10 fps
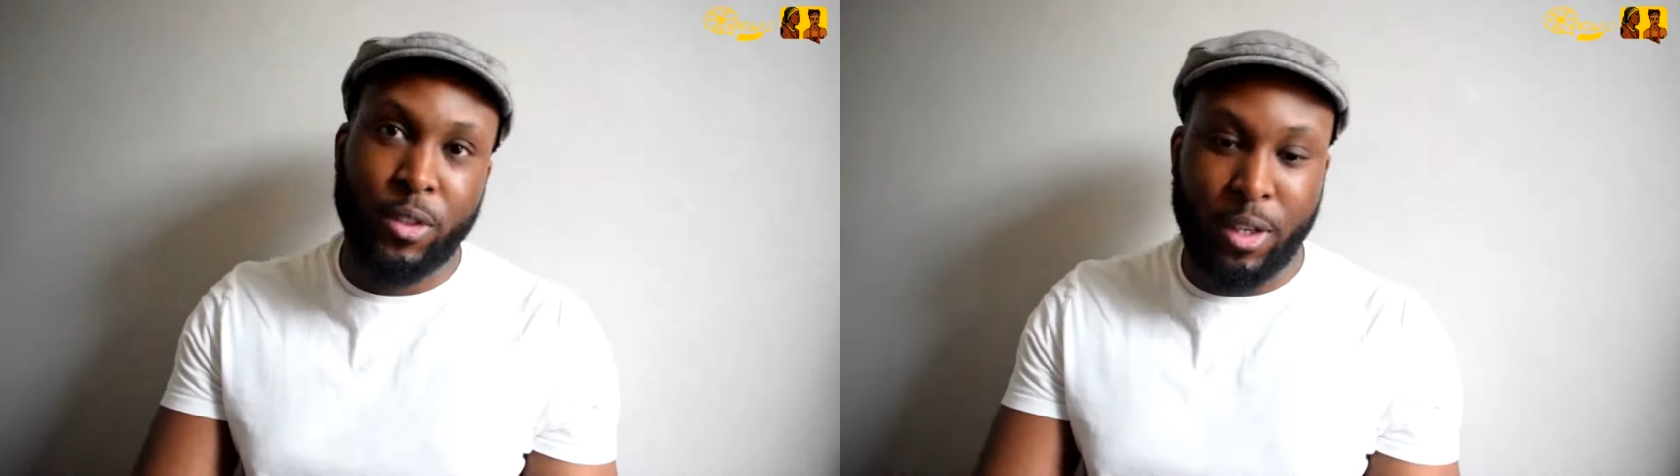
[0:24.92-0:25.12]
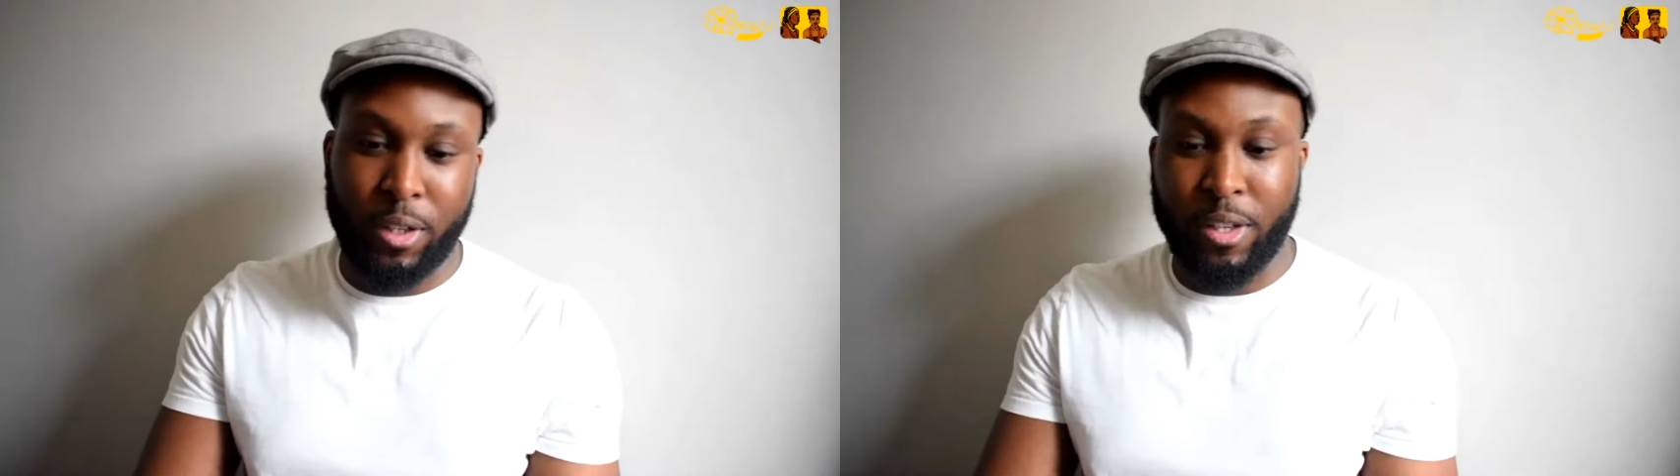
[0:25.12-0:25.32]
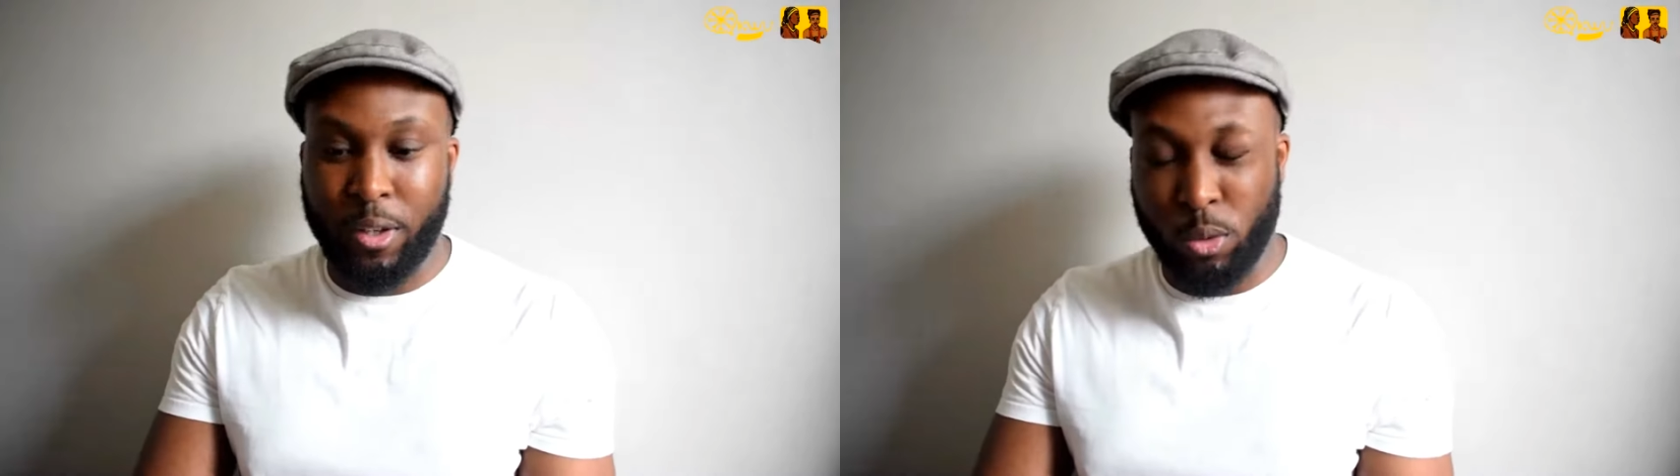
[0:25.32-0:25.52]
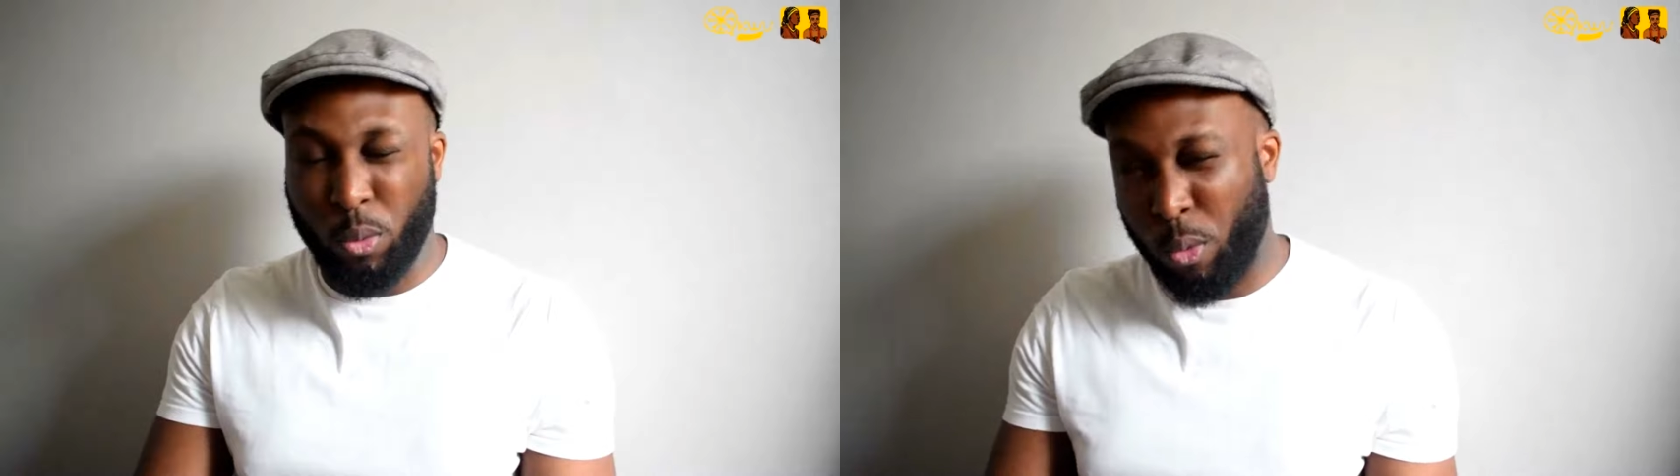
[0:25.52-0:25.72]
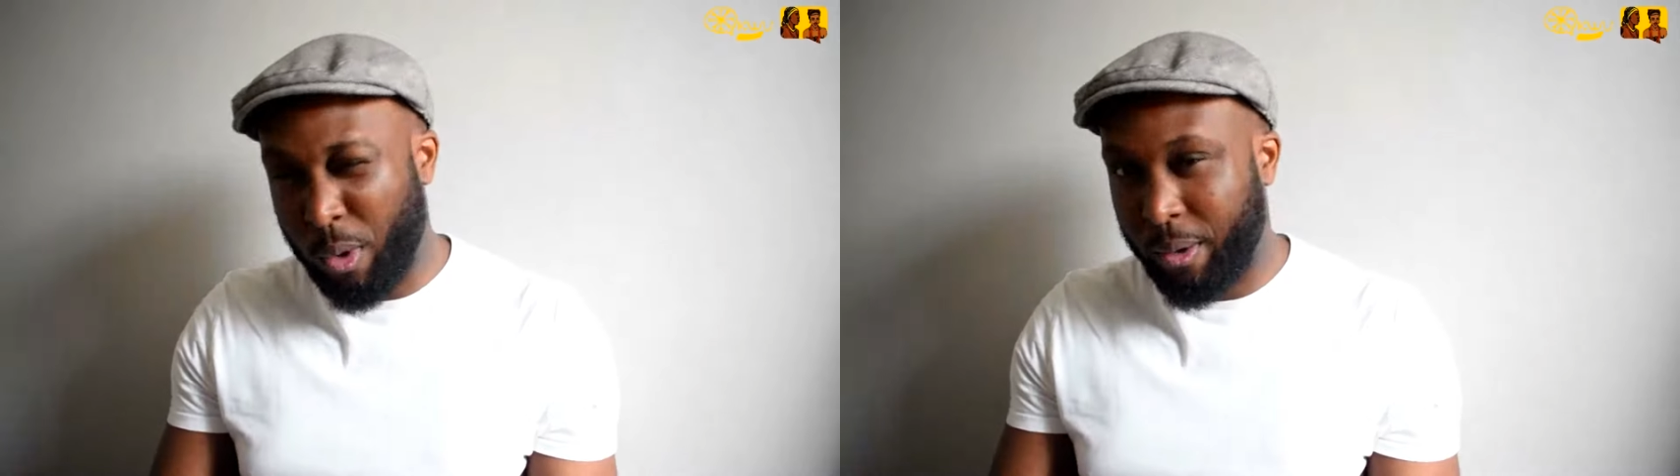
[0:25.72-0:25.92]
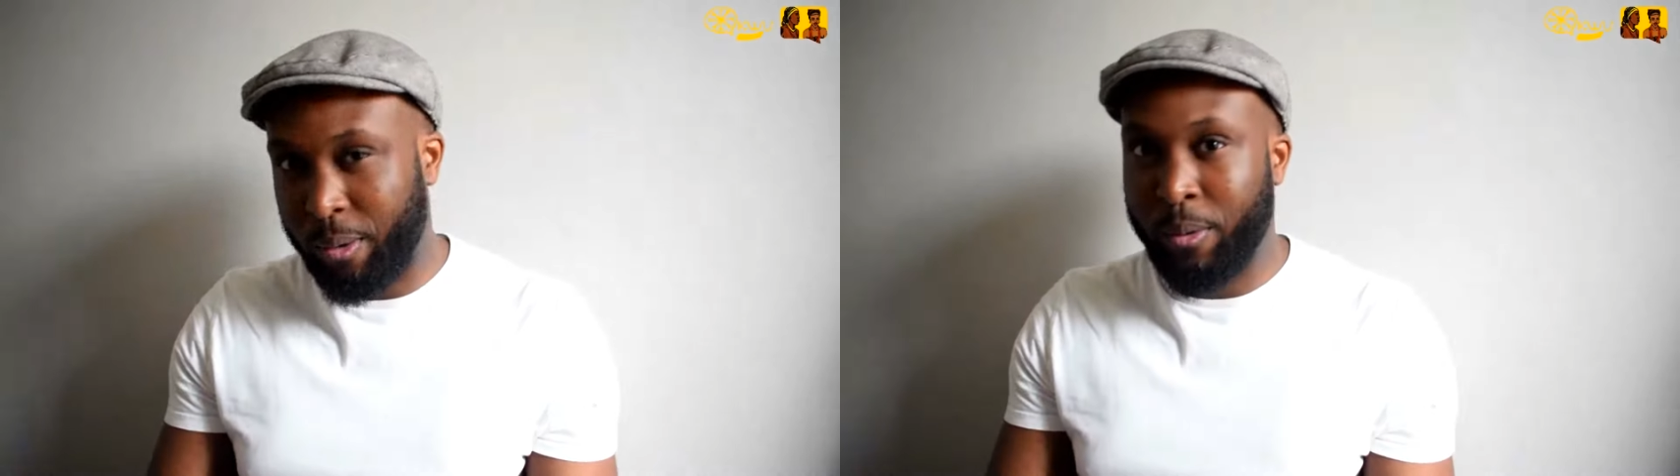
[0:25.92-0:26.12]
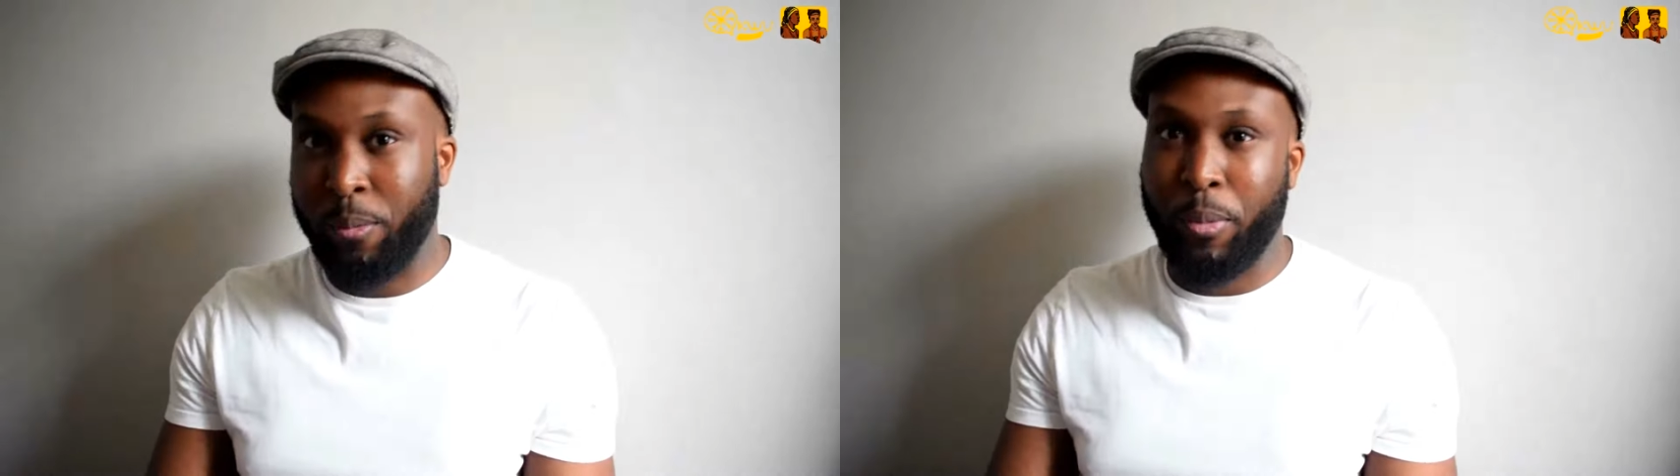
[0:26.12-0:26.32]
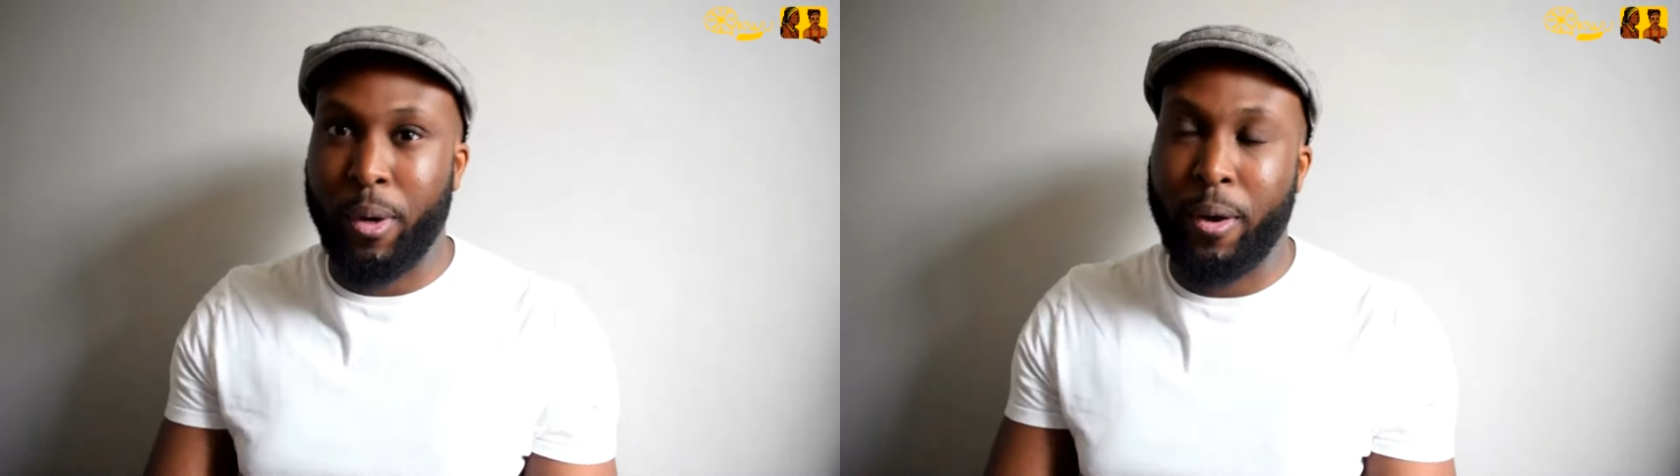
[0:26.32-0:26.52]
she did as well,
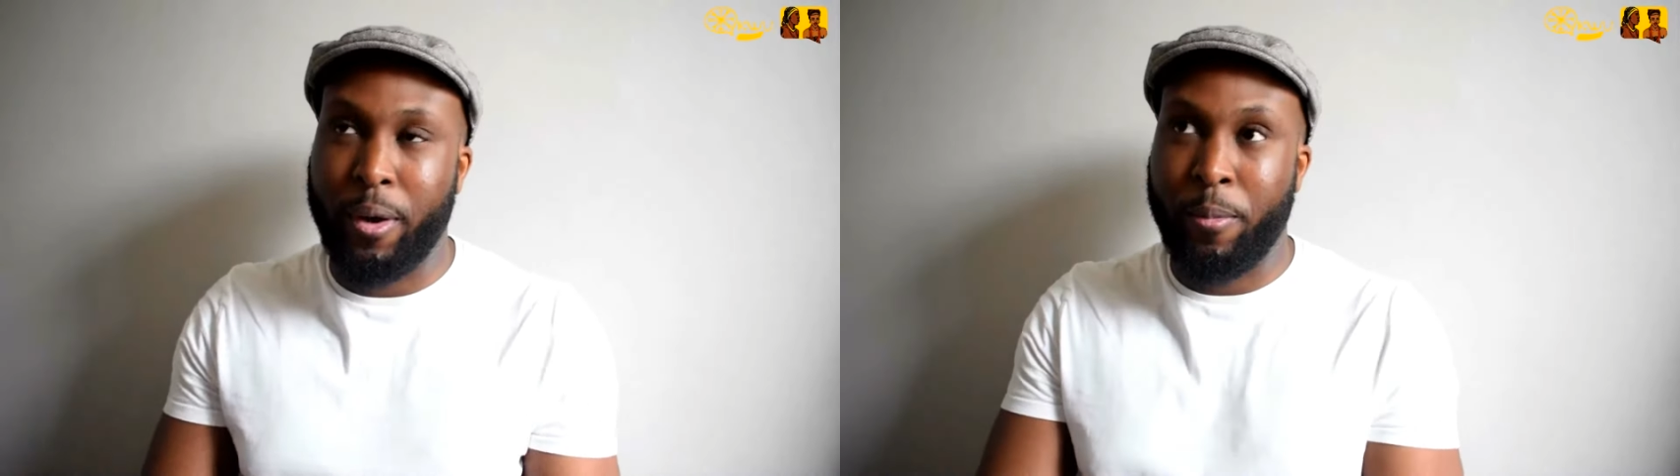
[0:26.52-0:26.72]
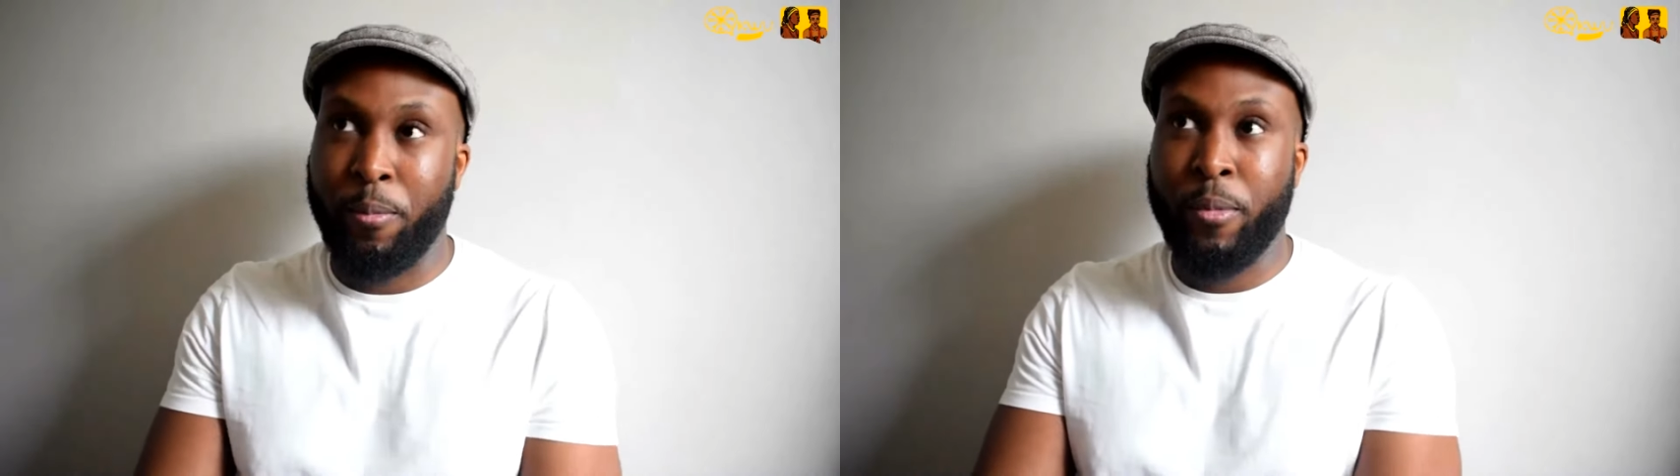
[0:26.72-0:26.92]
but